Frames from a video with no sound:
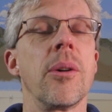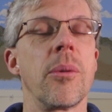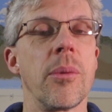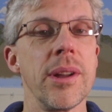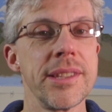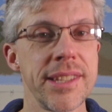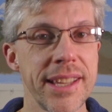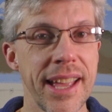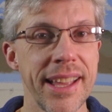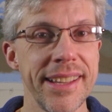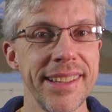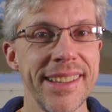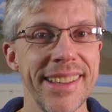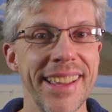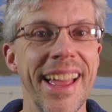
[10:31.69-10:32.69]
Once
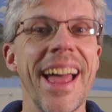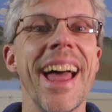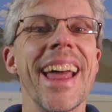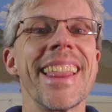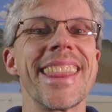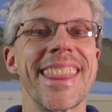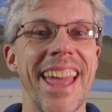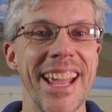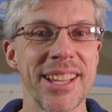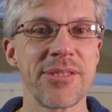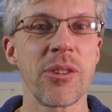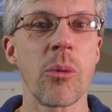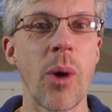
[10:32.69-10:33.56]
again, thanks for